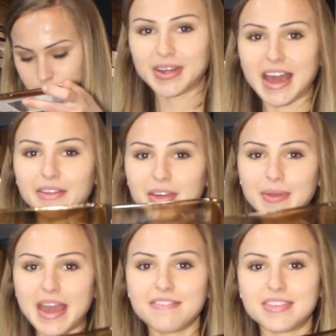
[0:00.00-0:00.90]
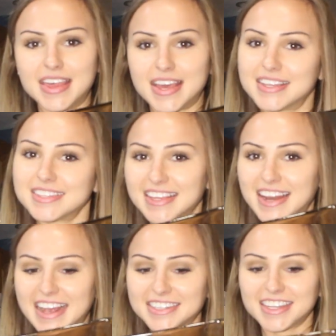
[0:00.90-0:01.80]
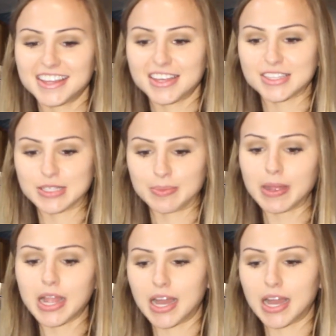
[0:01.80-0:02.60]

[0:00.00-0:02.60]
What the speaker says: Now that we have this, it actually looks super